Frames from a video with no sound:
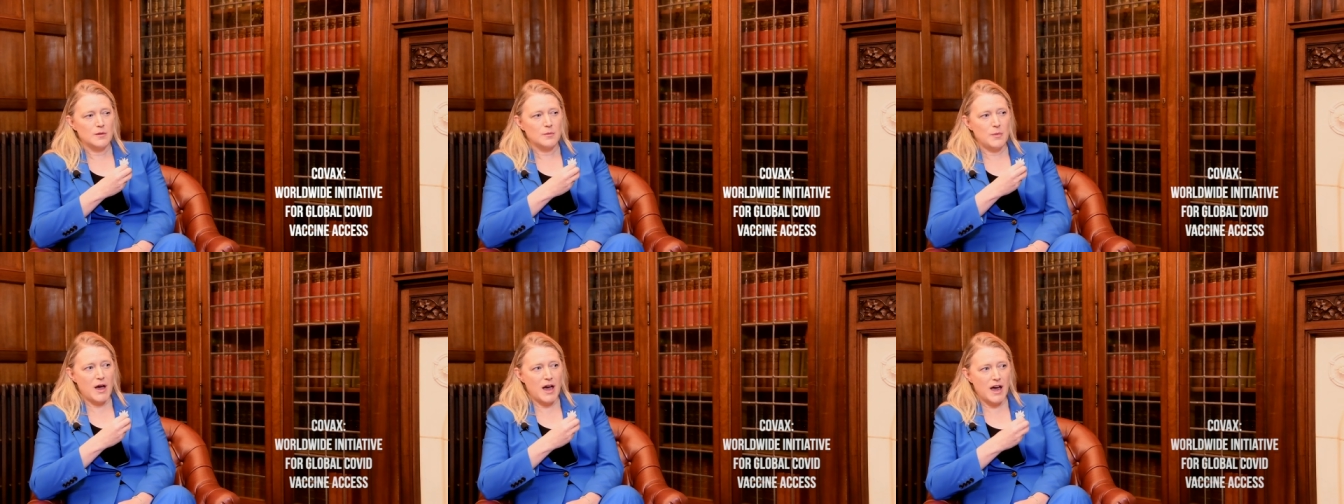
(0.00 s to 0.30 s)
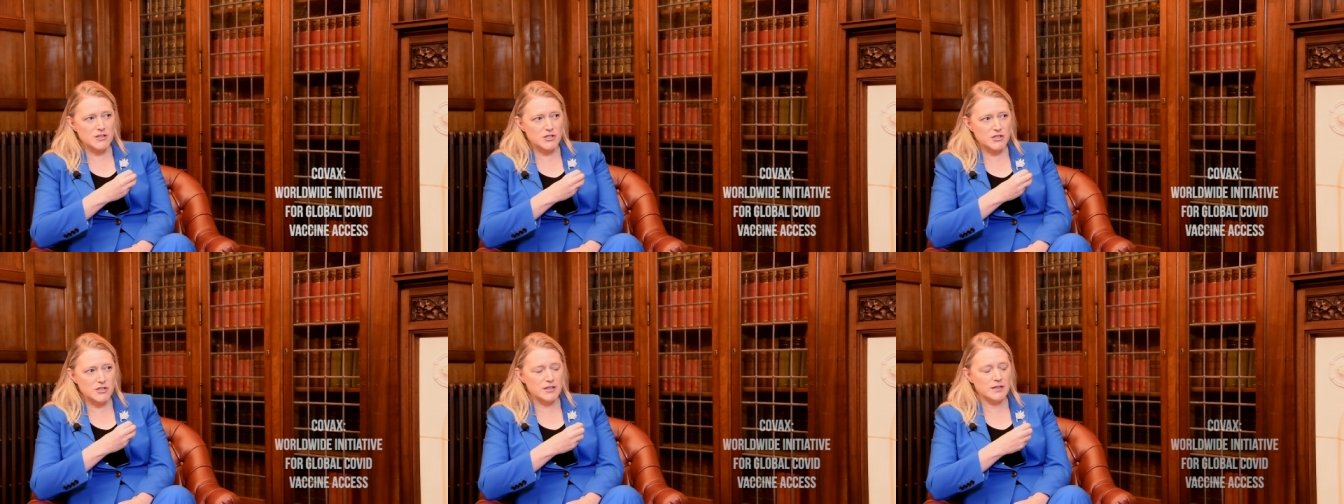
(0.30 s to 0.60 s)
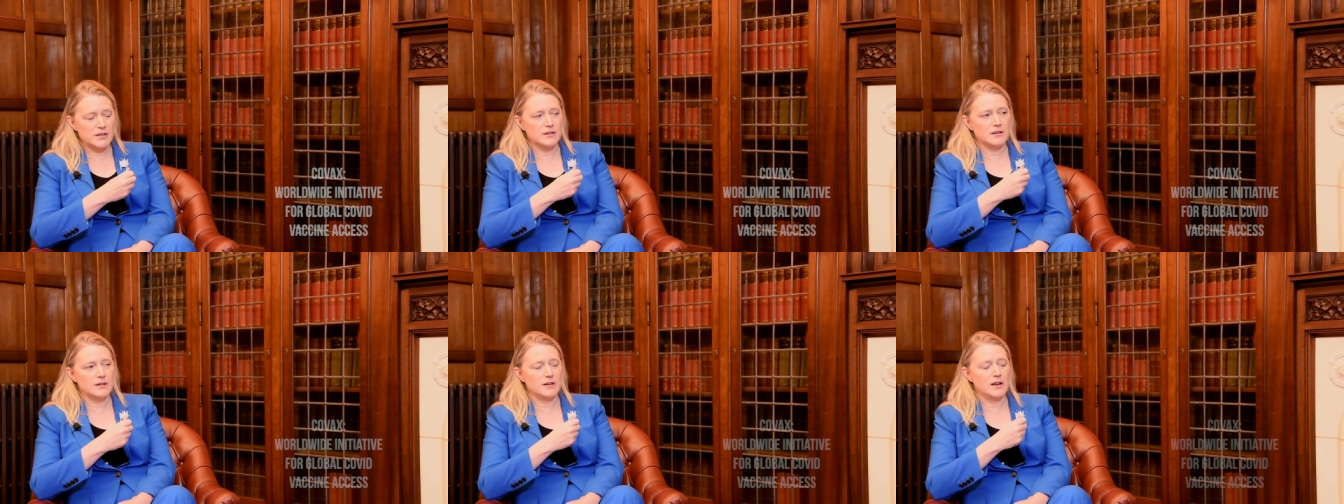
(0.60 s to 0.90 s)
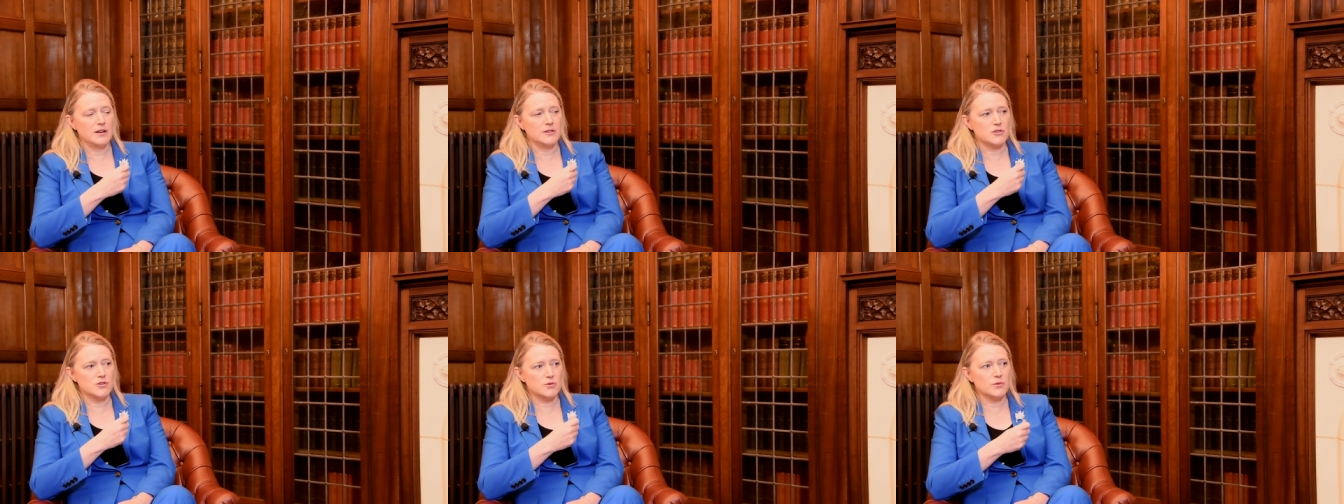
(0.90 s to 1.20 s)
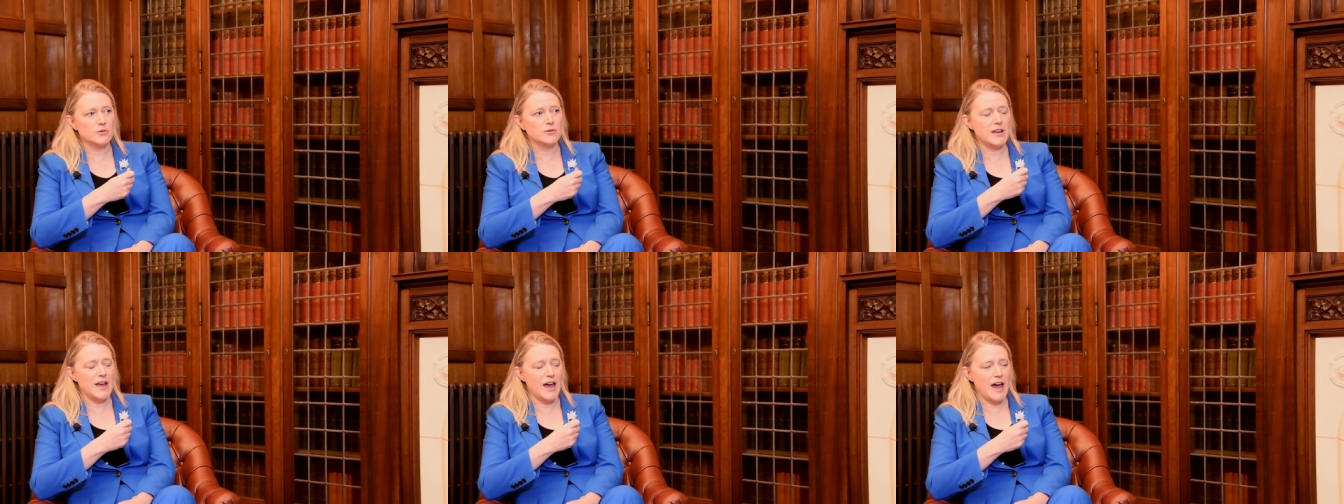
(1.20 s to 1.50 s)
passionate and
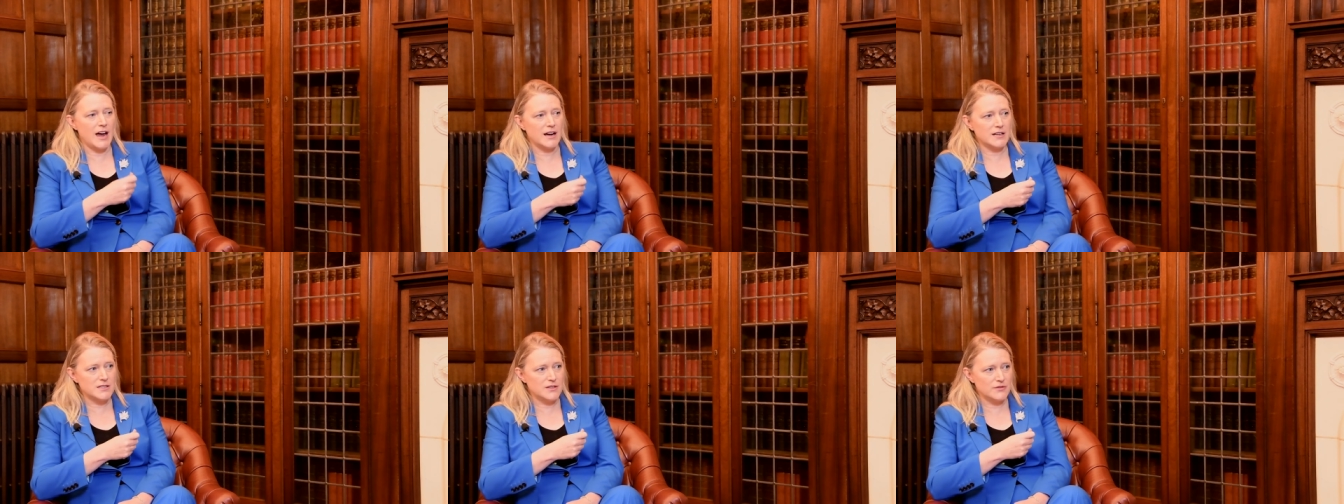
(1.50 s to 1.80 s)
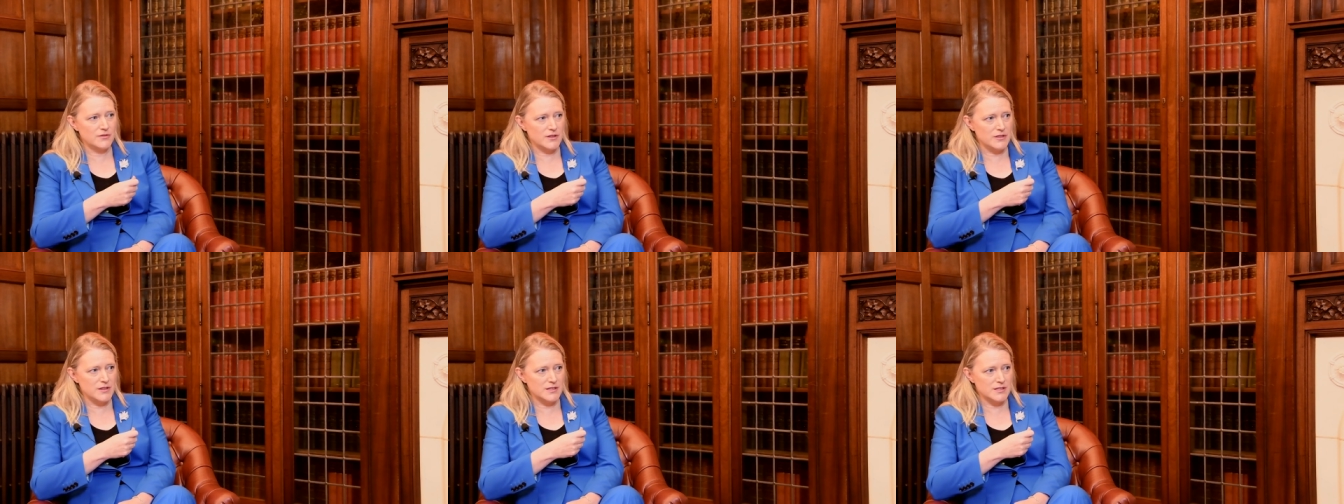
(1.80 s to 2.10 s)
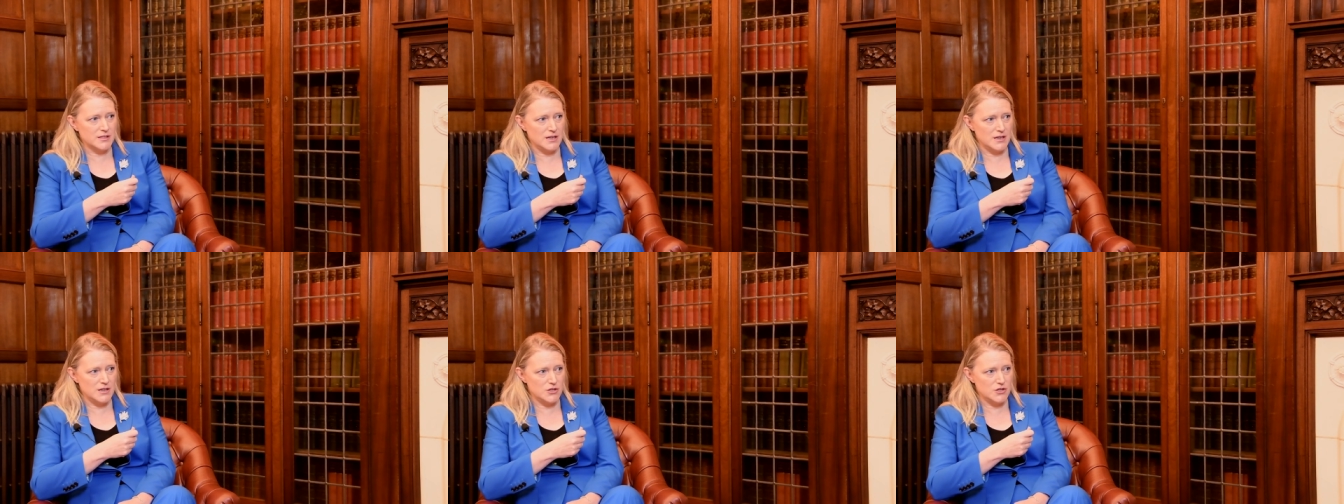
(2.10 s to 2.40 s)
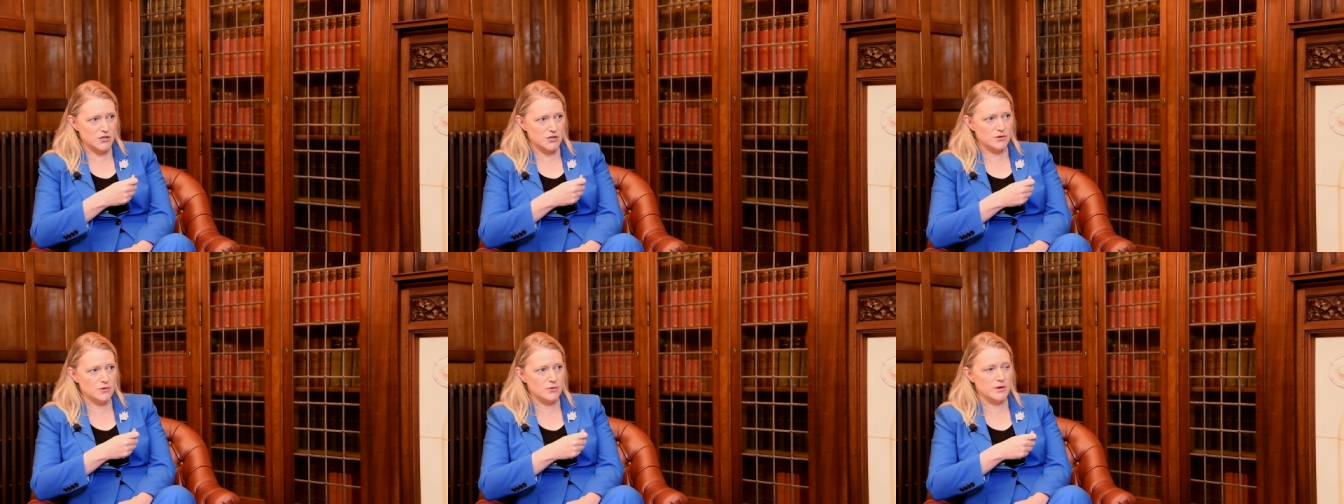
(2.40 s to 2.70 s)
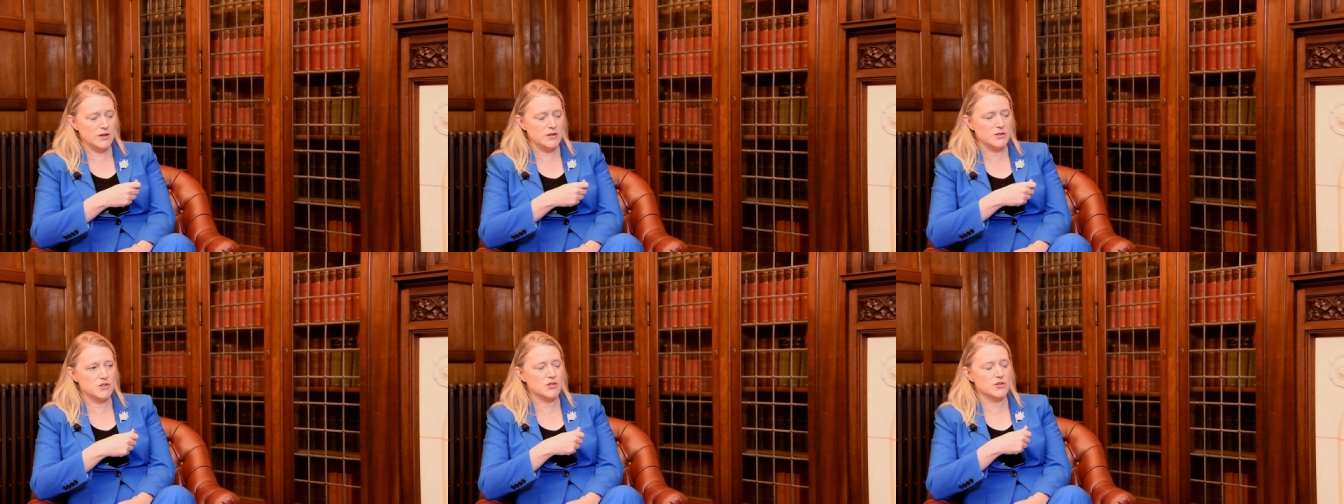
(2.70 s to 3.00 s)
truly active in this issue,
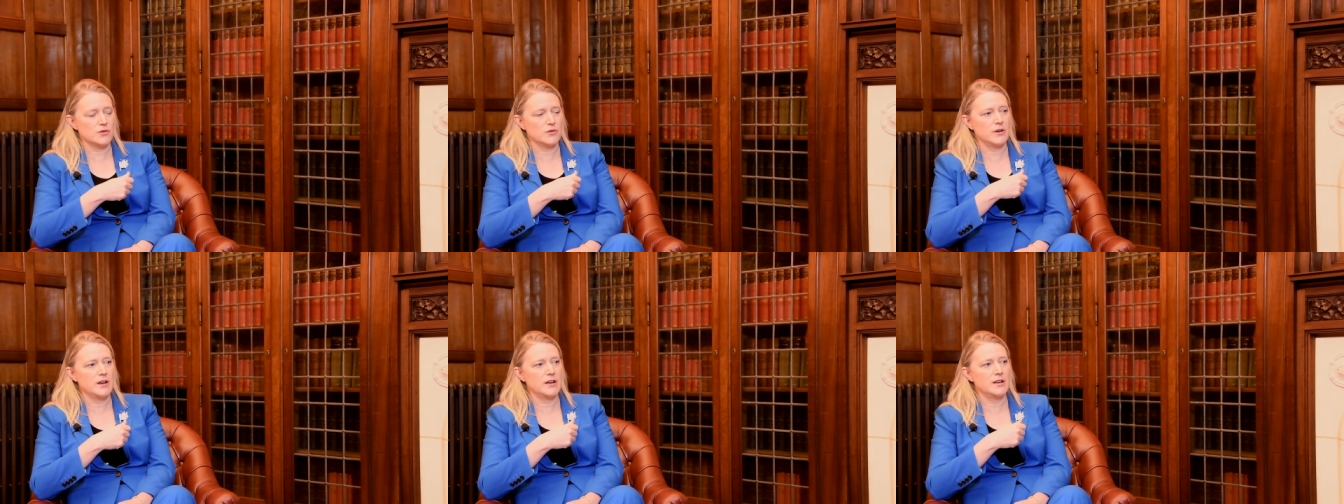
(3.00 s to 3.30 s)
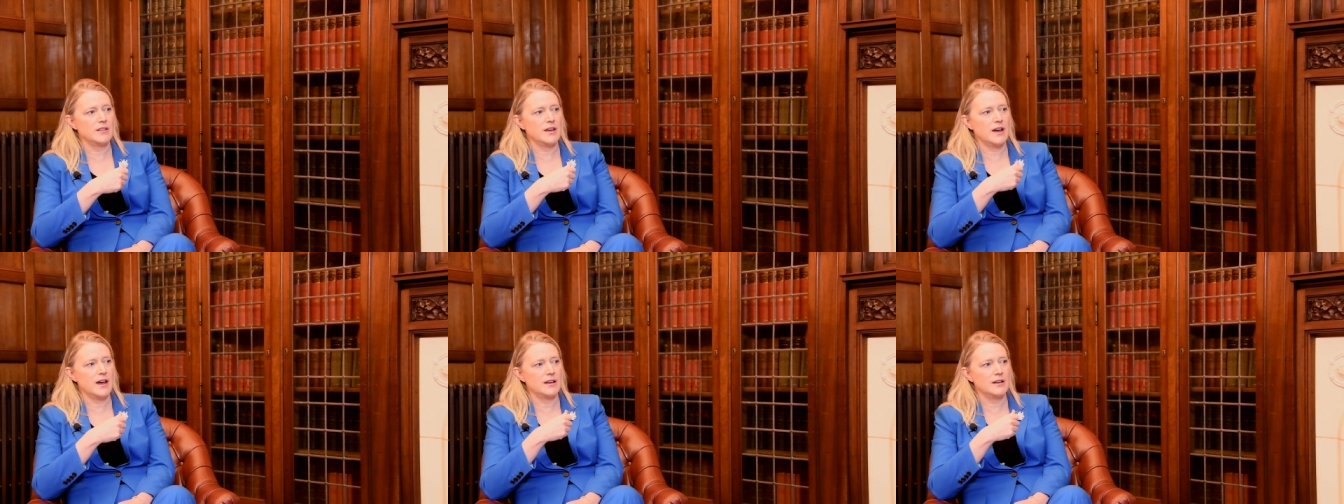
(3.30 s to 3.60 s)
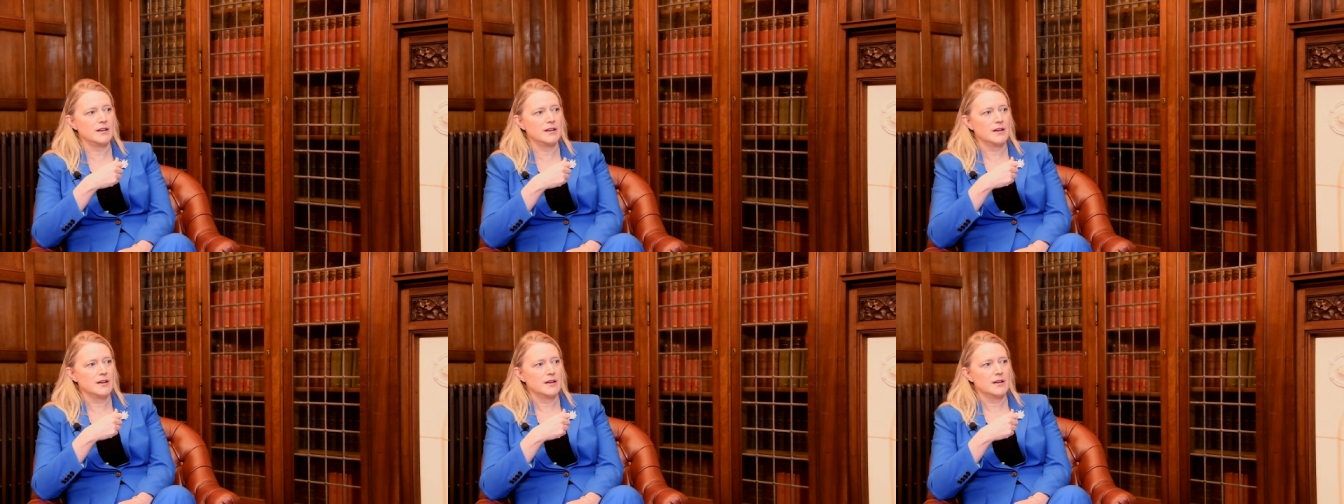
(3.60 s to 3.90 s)
ensuring that